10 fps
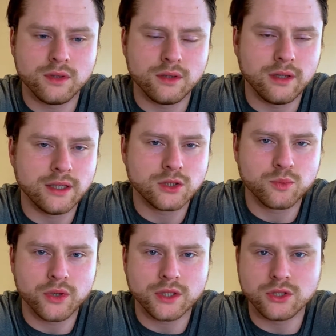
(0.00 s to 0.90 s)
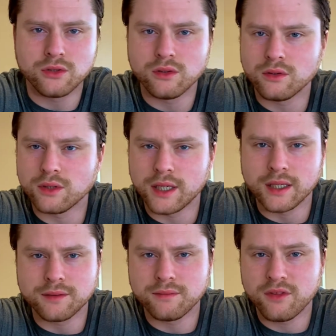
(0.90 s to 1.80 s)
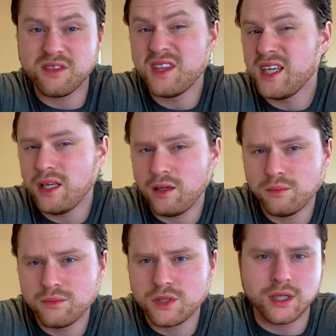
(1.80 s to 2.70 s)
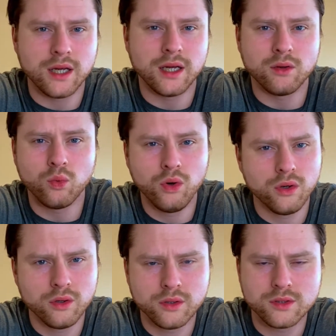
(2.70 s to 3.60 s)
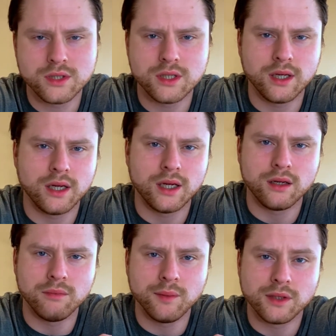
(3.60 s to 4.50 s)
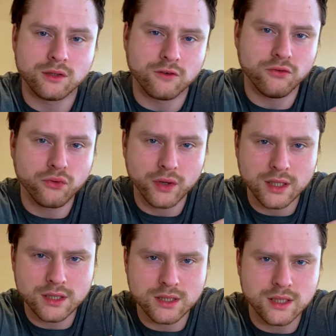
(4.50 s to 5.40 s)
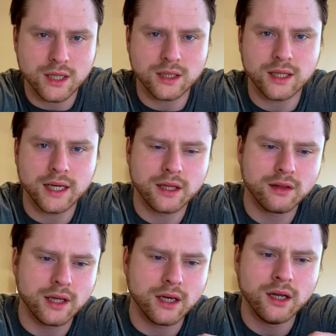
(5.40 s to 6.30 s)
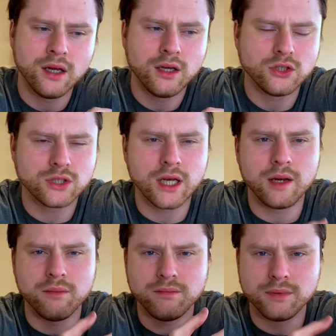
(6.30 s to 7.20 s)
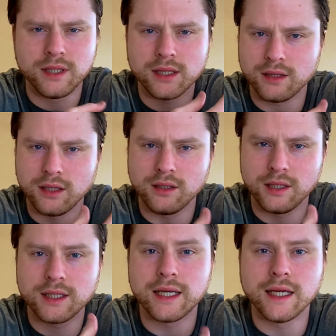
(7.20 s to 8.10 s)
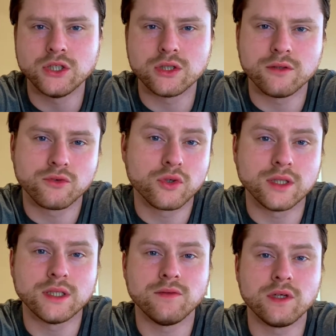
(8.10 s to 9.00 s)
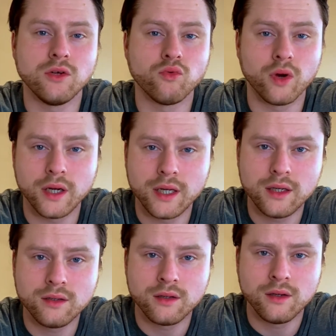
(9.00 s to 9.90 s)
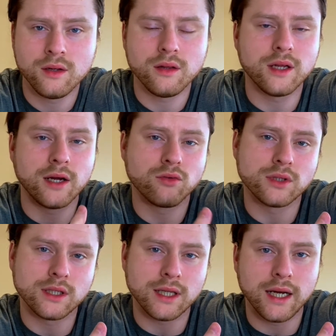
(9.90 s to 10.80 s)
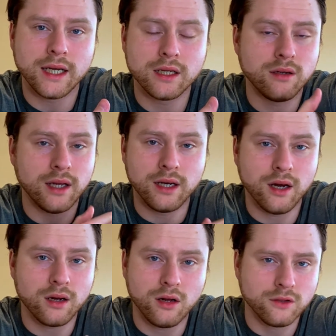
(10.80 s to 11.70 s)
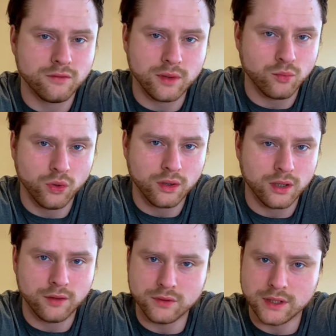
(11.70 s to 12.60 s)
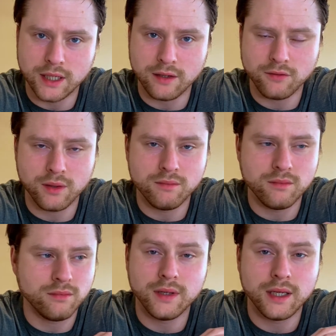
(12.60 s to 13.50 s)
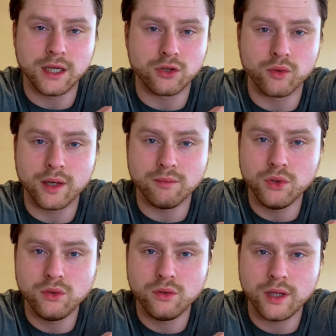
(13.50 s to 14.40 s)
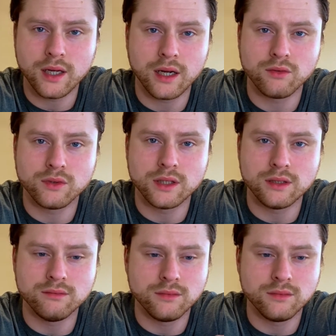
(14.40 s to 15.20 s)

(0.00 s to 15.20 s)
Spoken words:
inspirational themes and words and maybe little phrases that I like that just kind of get the engine of creativity running that I really like, and not all of them work on every day. If I'm in a great mood and I read,